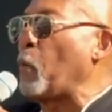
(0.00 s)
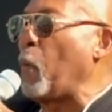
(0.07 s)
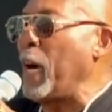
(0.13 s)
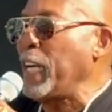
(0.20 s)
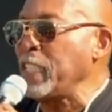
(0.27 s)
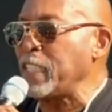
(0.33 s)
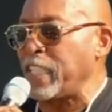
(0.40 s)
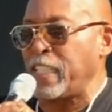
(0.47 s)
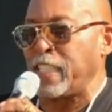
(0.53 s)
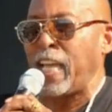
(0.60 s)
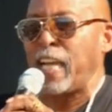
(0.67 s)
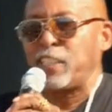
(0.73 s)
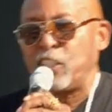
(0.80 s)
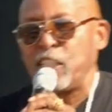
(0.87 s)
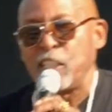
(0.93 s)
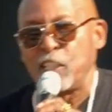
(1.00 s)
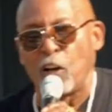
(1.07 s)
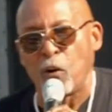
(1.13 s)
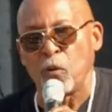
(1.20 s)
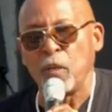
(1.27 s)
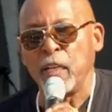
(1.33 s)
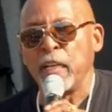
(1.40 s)
white
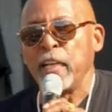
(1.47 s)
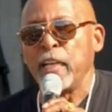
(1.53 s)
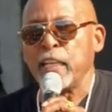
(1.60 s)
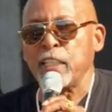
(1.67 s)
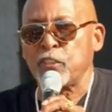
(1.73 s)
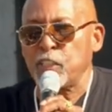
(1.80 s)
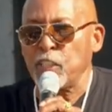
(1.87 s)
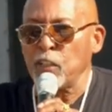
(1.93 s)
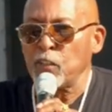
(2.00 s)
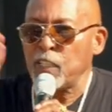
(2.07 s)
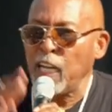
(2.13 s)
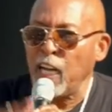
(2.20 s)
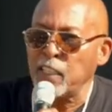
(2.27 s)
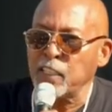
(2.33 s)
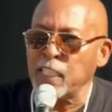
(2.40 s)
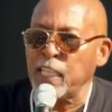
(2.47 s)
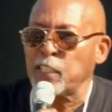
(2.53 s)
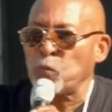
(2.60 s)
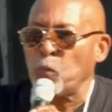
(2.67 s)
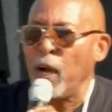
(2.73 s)
Latino, is still counted as